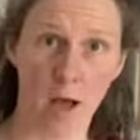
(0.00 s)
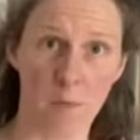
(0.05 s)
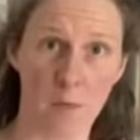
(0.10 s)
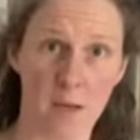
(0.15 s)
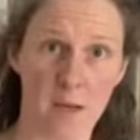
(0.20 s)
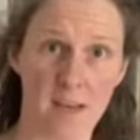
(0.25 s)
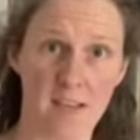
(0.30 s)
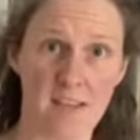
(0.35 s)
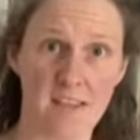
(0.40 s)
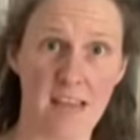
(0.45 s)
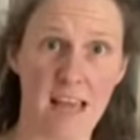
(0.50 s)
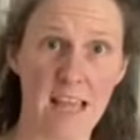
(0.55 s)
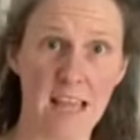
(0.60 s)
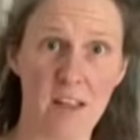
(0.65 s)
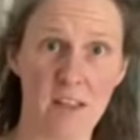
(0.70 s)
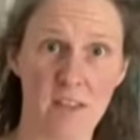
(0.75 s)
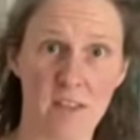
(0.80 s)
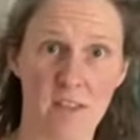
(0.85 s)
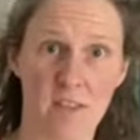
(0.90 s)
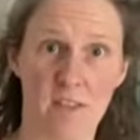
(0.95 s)
going to
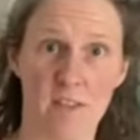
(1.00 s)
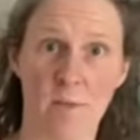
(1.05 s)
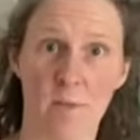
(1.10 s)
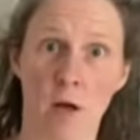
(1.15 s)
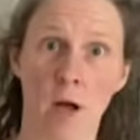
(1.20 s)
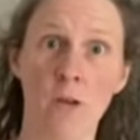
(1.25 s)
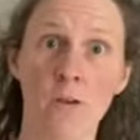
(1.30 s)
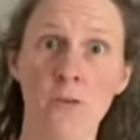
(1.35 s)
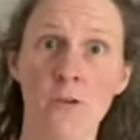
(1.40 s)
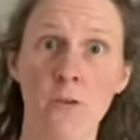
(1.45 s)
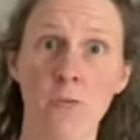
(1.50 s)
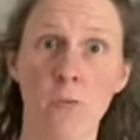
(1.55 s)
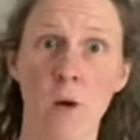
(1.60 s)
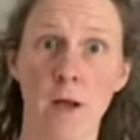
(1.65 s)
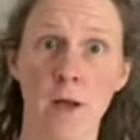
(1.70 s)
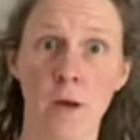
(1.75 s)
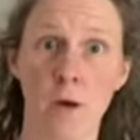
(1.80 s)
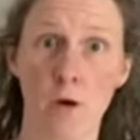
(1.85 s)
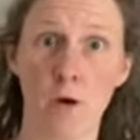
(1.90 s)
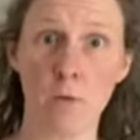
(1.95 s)
undo my
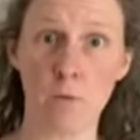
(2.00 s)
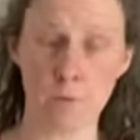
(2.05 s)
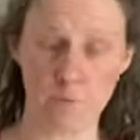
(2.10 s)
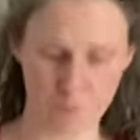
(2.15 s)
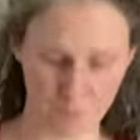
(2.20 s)
knot,